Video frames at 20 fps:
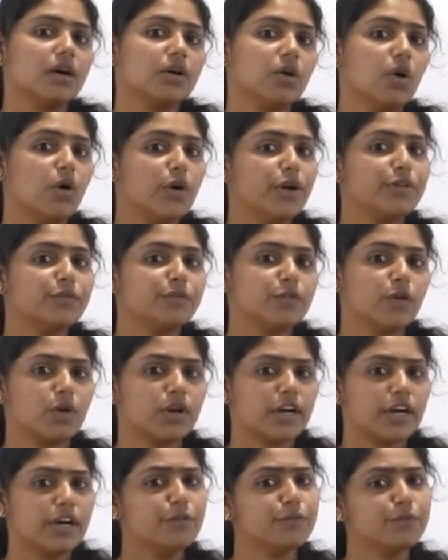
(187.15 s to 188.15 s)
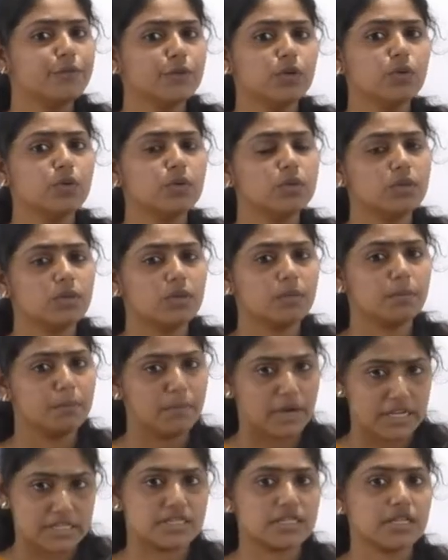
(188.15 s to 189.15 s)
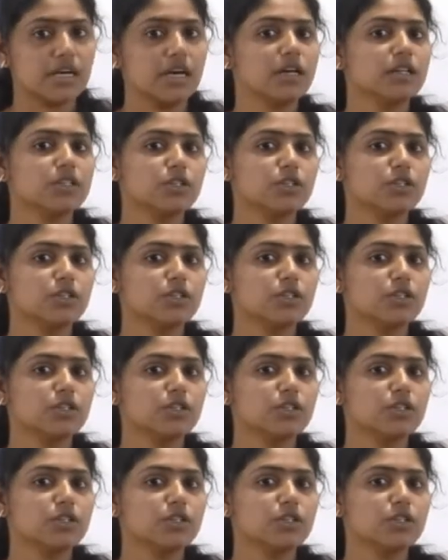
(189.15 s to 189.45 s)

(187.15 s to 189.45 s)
going for a few months,